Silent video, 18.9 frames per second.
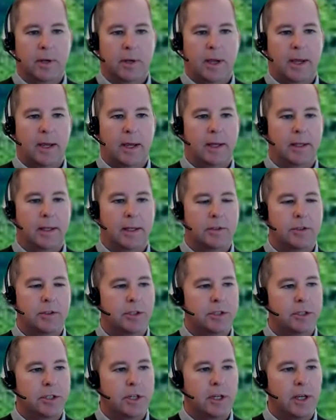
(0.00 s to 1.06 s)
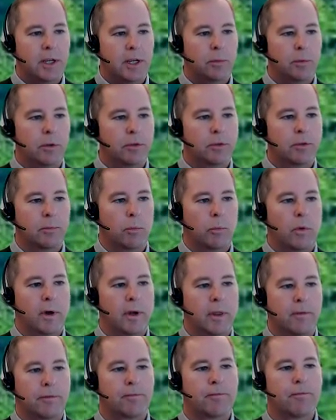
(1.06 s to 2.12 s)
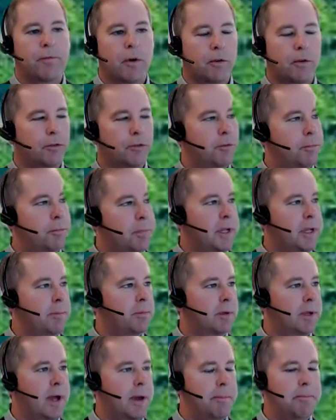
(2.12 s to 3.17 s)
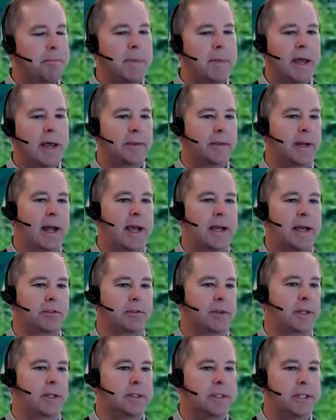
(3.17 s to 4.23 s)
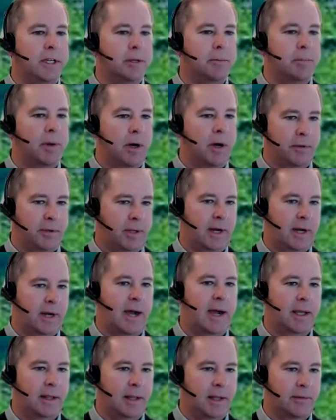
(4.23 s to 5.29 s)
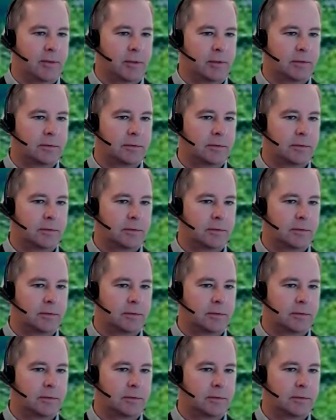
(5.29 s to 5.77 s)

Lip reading: and she was one of the first people I met that actually did both at a high level.